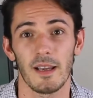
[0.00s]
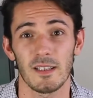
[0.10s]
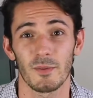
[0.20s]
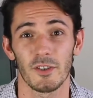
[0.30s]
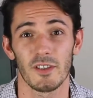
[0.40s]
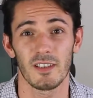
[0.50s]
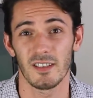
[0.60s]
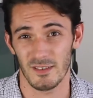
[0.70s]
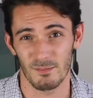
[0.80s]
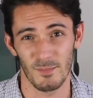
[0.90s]
base which is
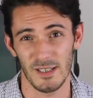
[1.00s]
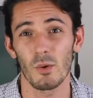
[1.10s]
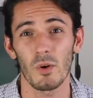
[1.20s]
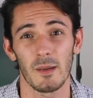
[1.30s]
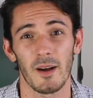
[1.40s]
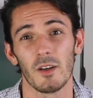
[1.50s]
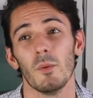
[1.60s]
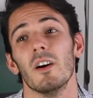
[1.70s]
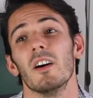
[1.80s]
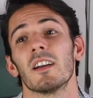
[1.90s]
going to be talking about your
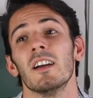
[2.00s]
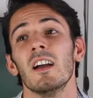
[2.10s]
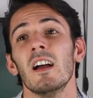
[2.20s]
work,